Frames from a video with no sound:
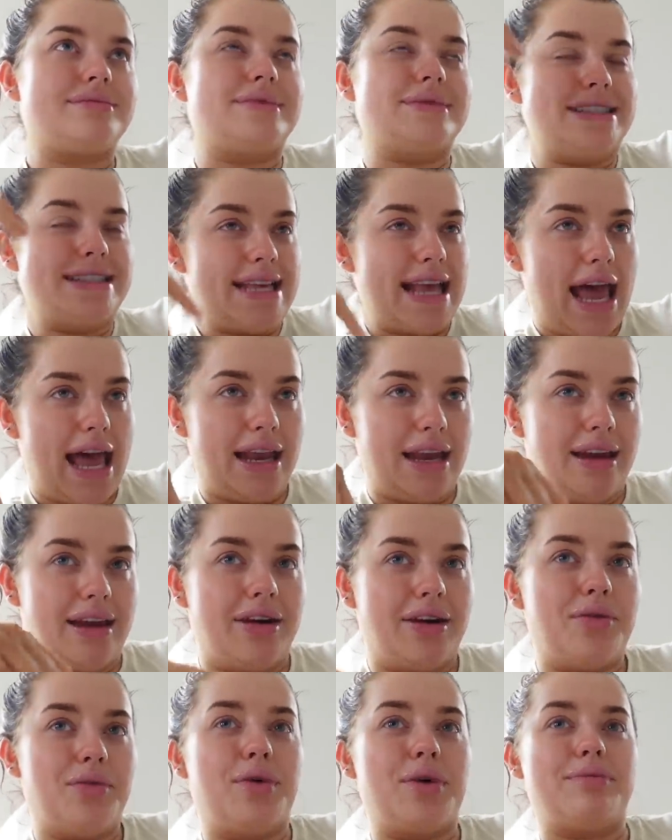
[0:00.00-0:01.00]

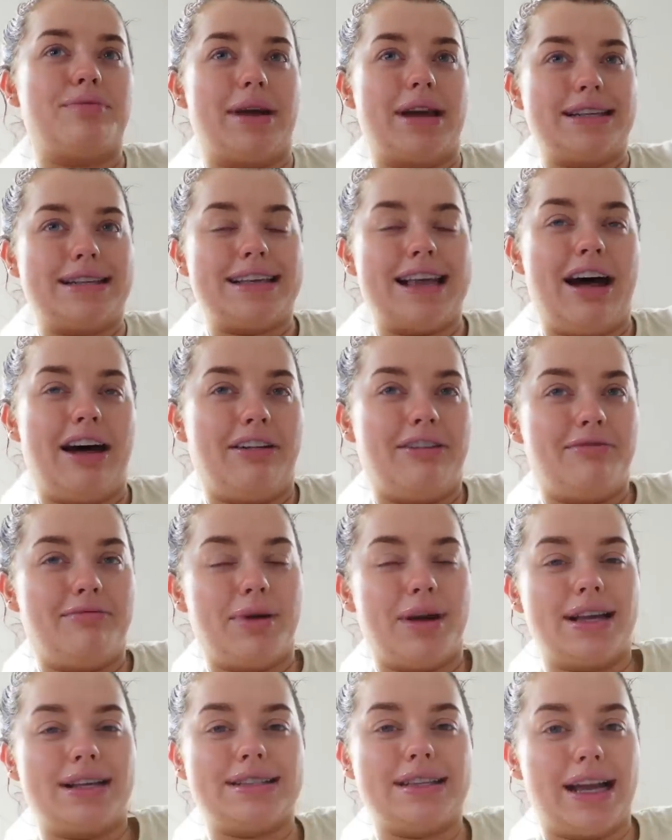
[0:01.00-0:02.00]
zen with myself
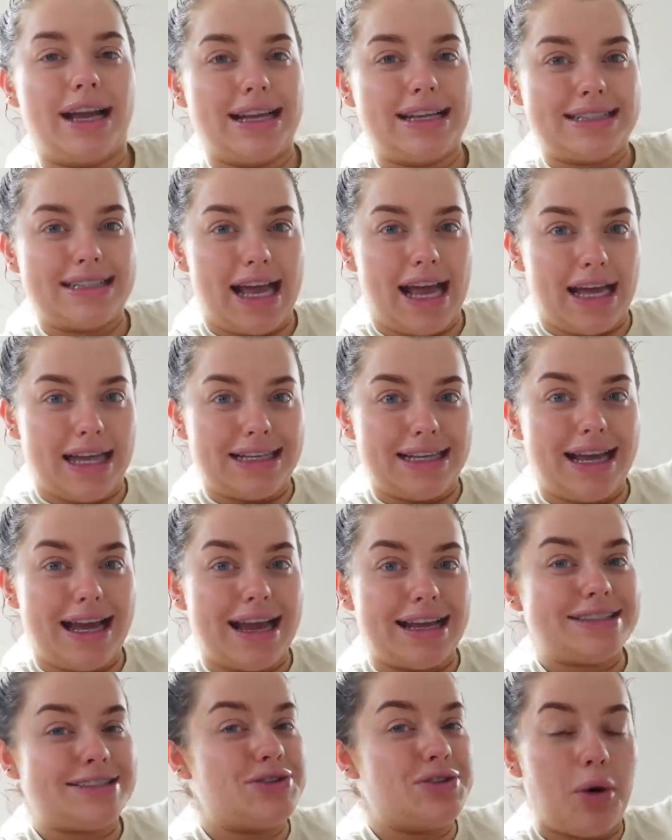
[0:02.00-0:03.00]
because like I said,
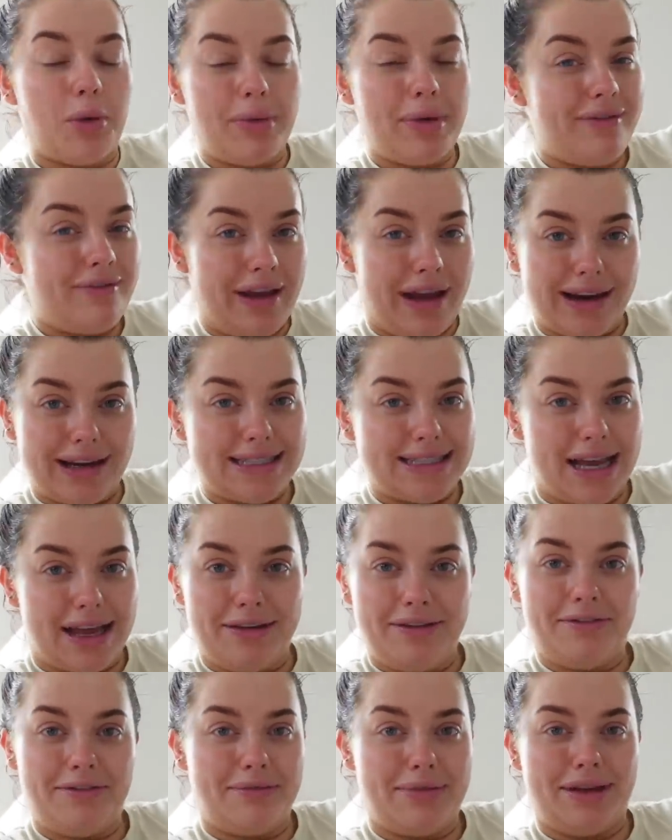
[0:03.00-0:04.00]
it's not been very
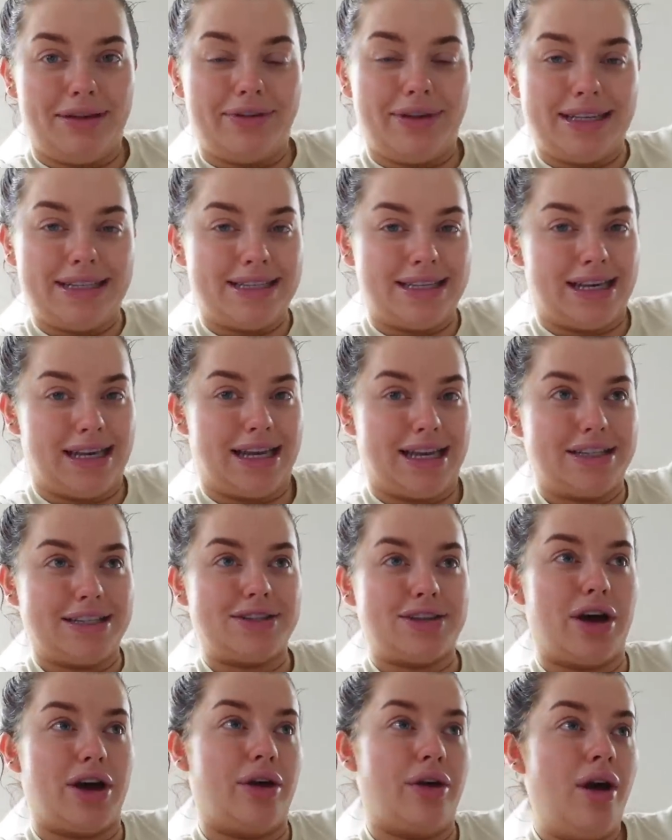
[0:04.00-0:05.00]
zen for me recently.
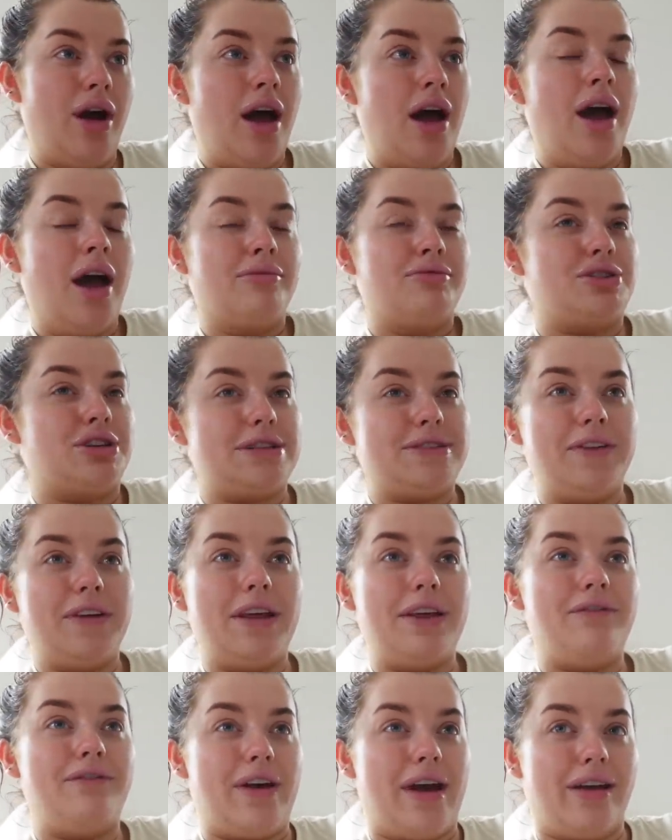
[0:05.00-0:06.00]
So just
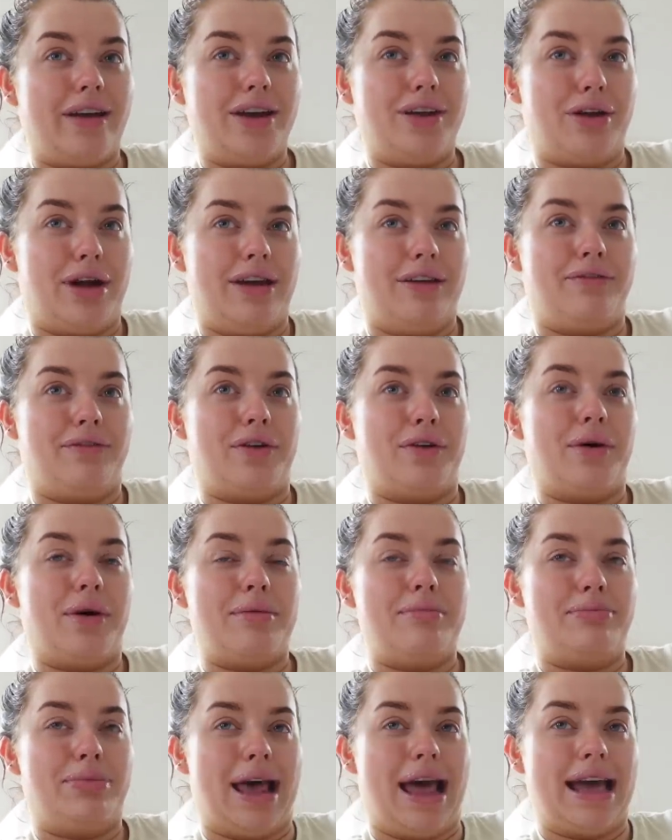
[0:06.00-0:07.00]
feeling very grateful
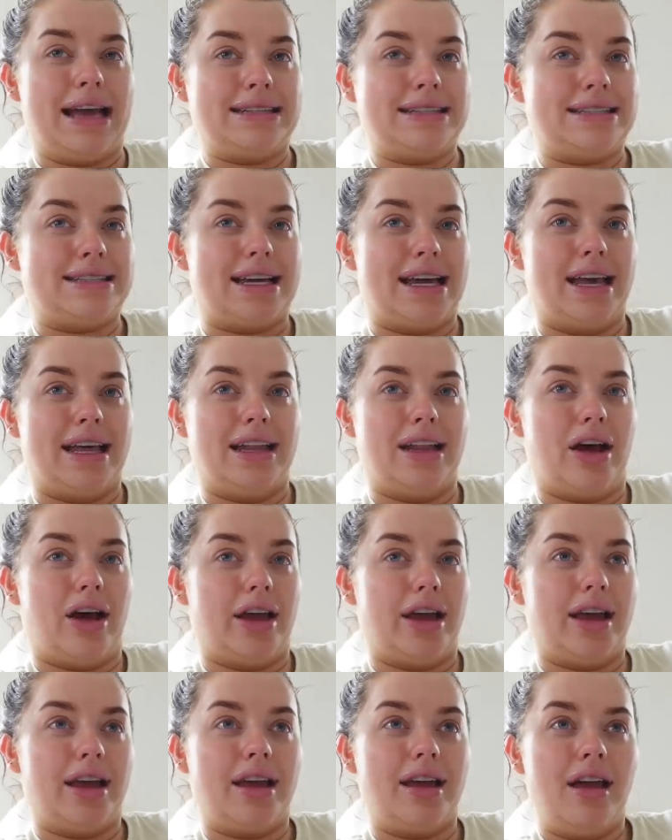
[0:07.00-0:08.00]
and blessed and
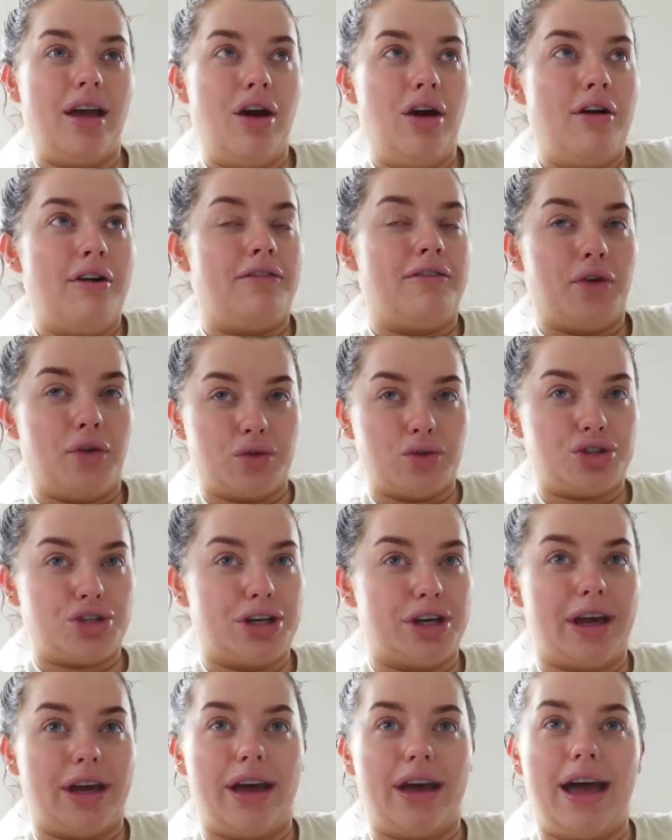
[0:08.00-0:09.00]
like
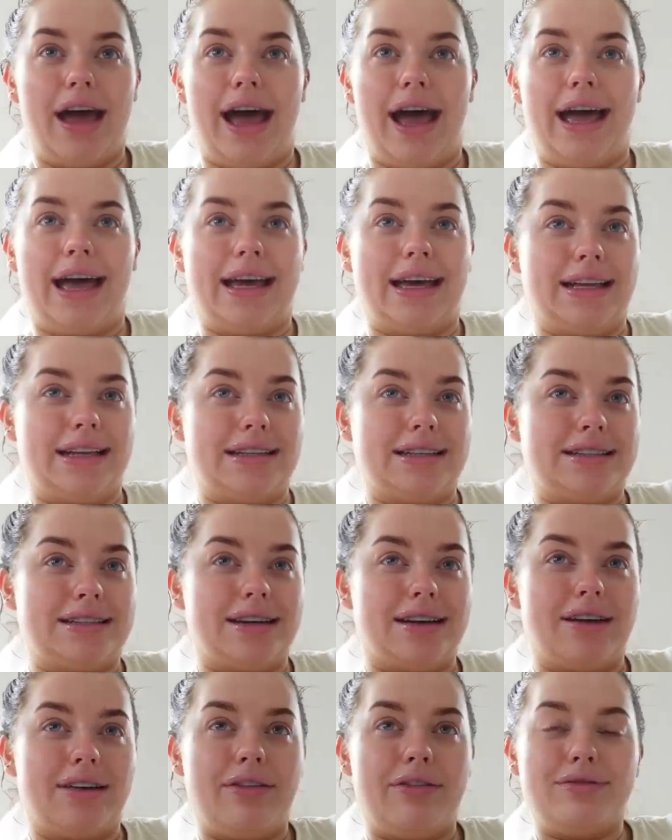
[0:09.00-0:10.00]
fortunate and
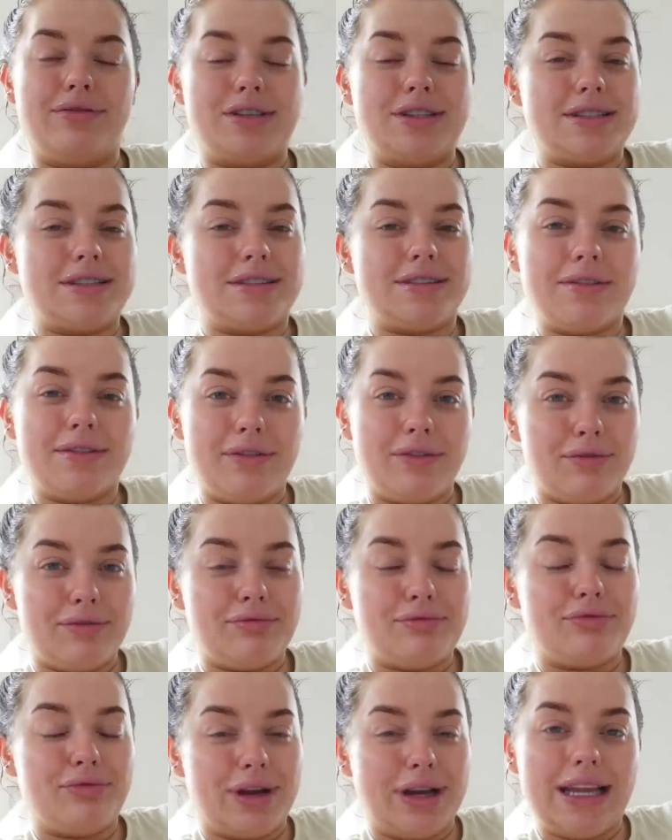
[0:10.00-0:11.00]
just
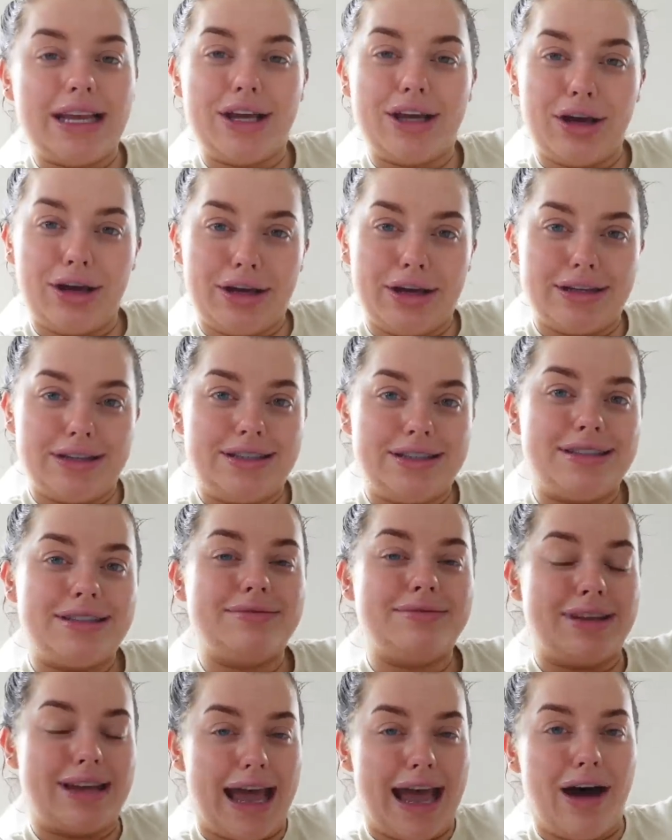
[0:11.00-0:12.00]
really good
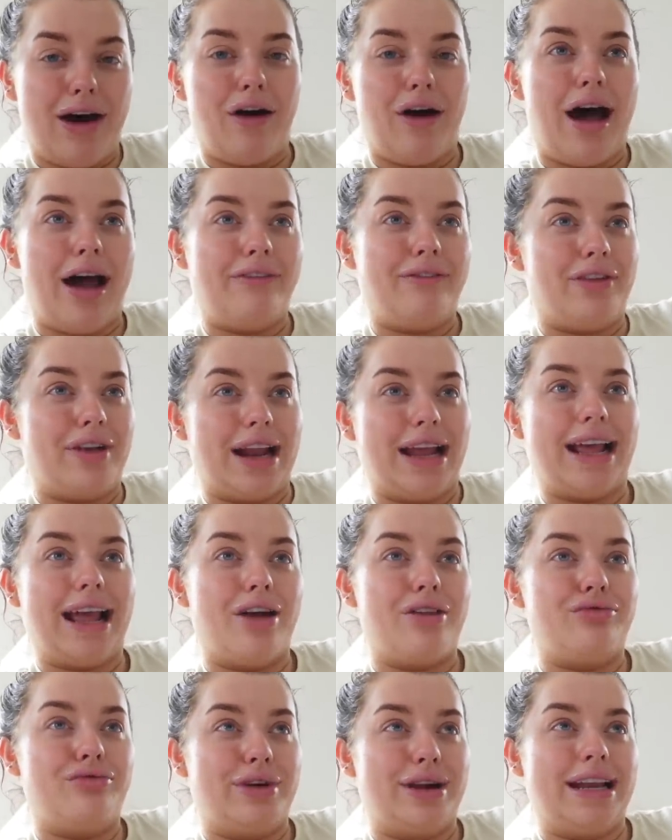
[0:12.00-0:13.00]
now. I feel like I
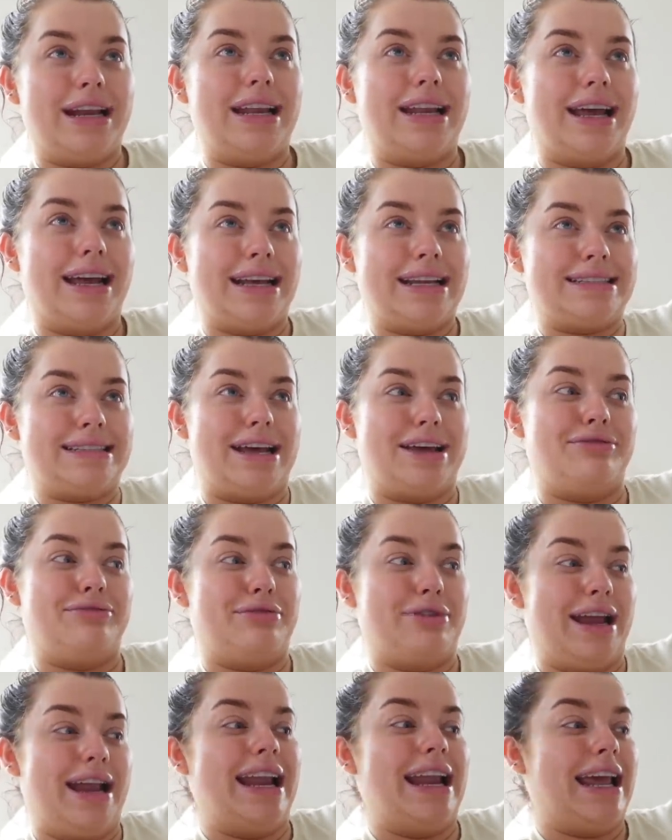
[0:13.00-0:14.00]
really, like I said,
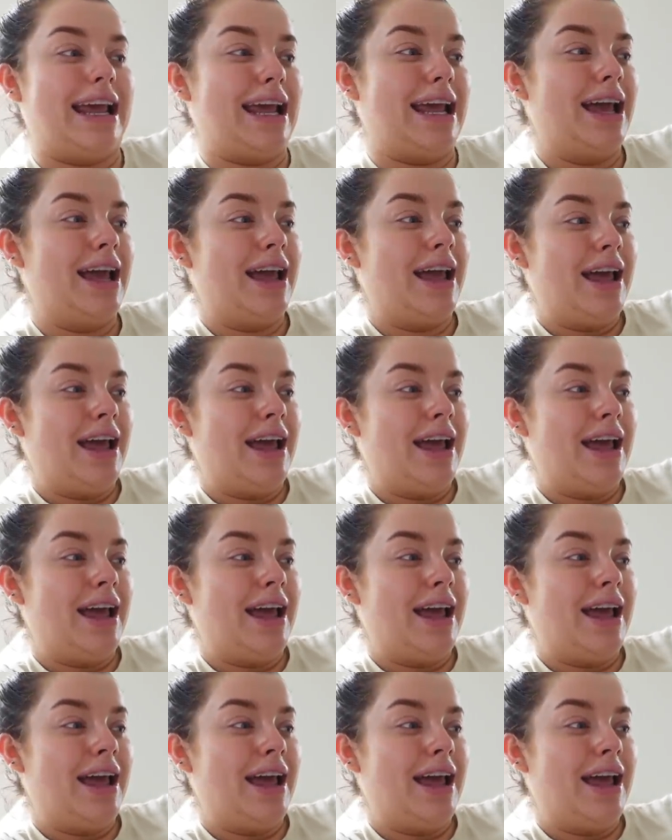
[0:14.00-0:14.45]
really,